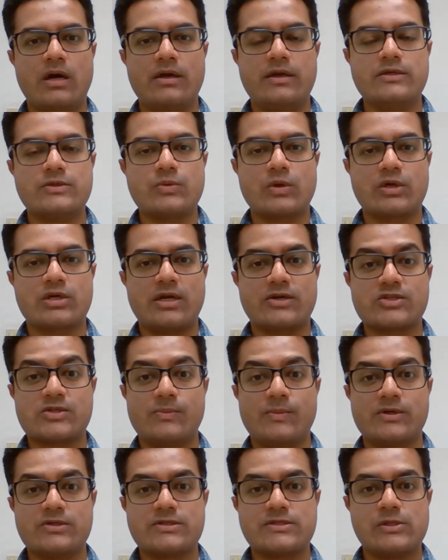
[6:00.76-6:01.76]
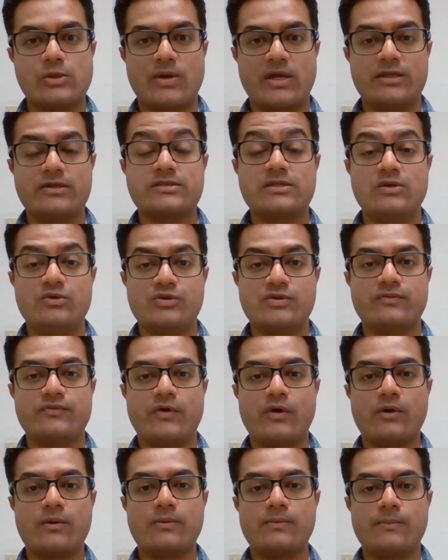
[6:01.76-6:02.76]
is what customers look at the solution
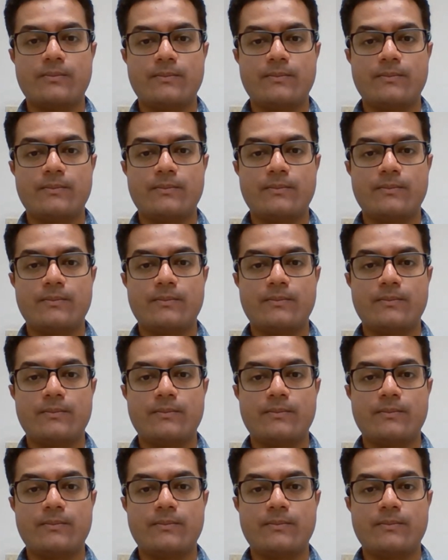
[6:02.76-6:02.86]
for.